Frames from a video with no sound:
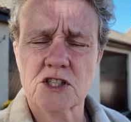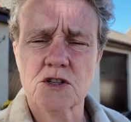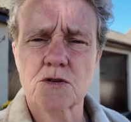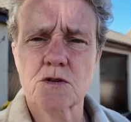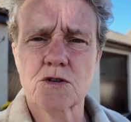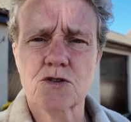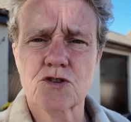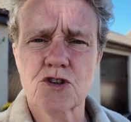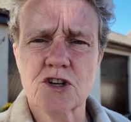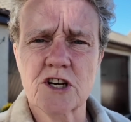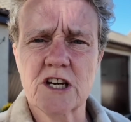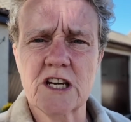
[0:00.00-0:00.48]
to a
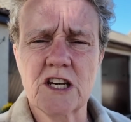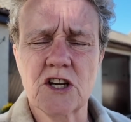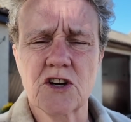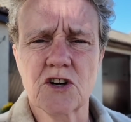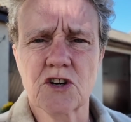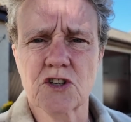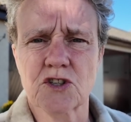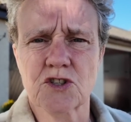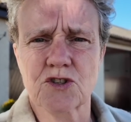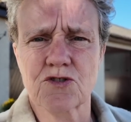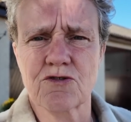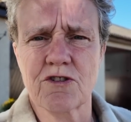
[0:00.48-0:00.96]
tree
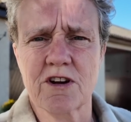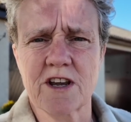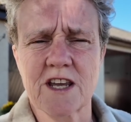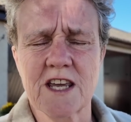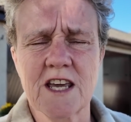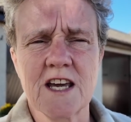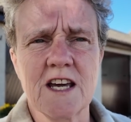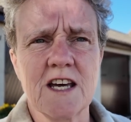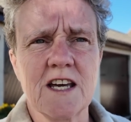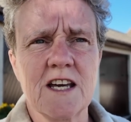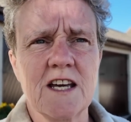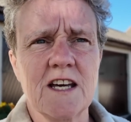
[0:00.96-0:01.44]
nursery
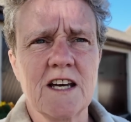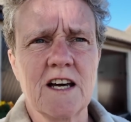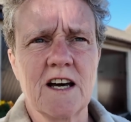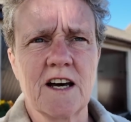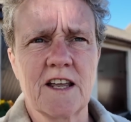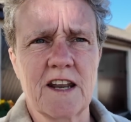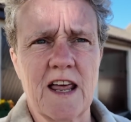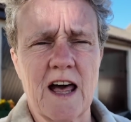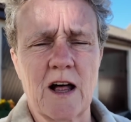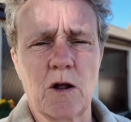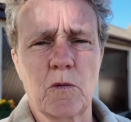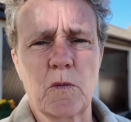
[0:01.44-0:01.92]

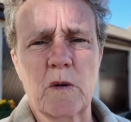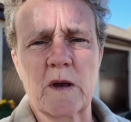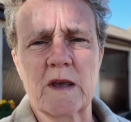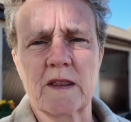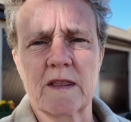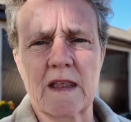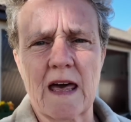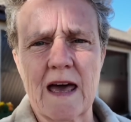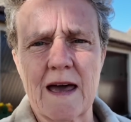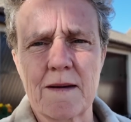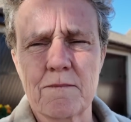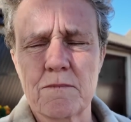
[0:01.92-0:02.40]
and
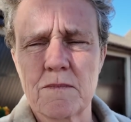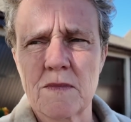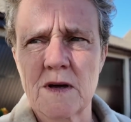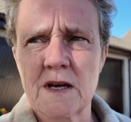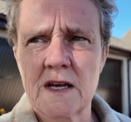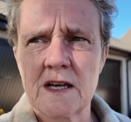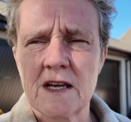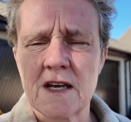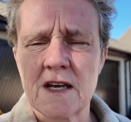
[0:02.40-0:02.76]
helping them.